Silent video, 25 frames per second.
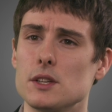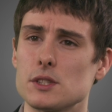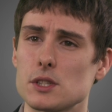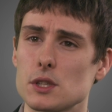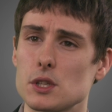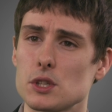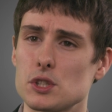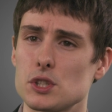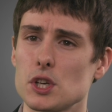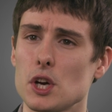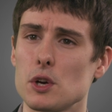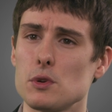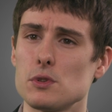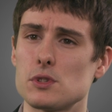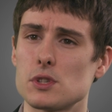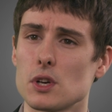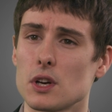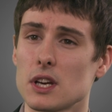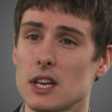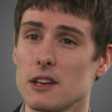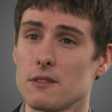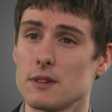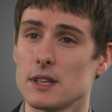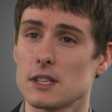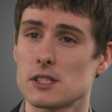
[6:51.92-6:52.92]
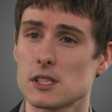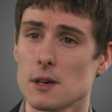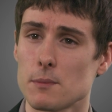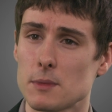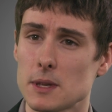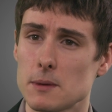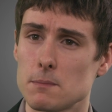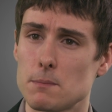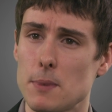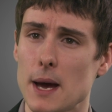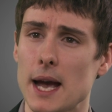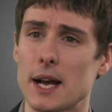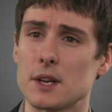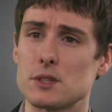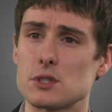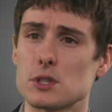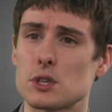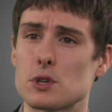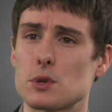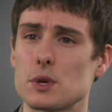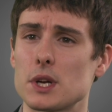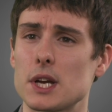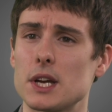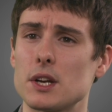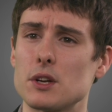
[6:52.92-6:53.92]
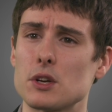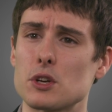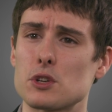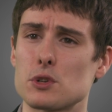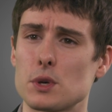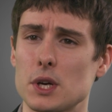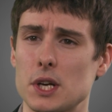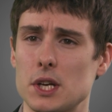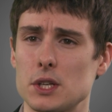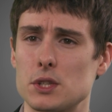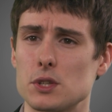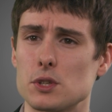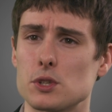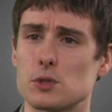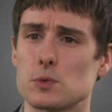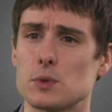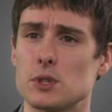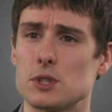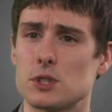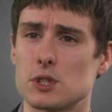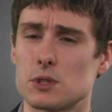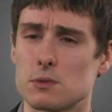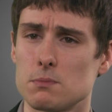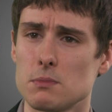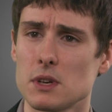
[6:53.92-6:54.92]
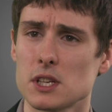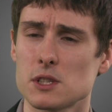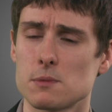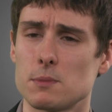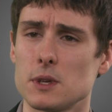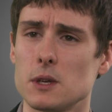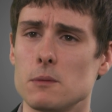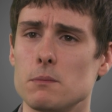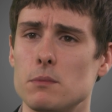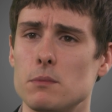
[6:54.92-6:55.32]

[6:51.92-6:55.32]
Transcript: So the shows are giving something back to cricket and cricketers, which must be